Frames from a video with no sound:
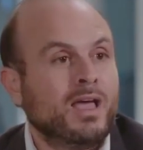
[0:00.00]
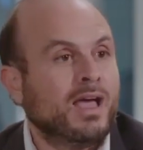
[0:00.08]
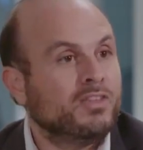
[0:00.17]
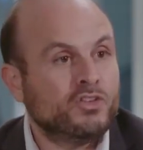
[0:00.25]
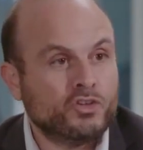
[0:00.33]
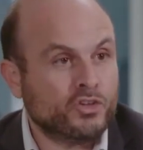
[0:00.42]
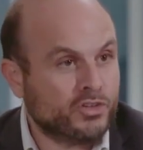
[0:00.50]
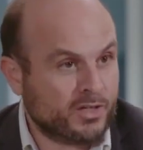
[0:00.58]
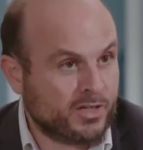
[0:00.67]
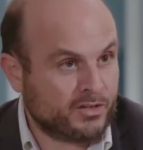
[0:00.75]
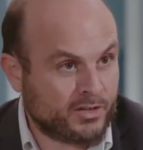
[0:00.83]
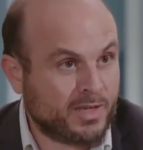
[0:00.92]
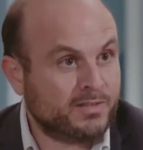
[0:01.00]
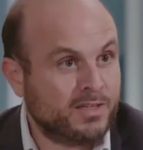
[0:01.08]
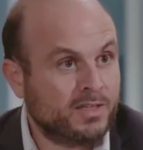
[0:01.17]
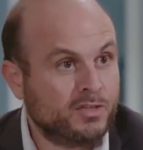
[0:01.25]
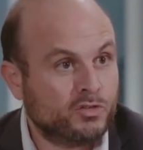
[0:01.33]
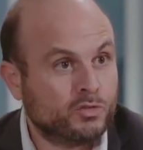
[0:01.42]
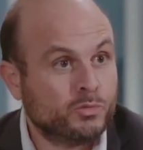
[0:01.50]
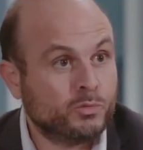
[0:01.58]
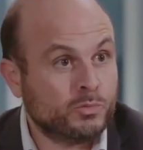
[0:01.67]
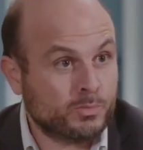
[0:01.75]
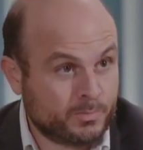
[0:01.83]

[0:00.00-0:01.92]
and you're ready to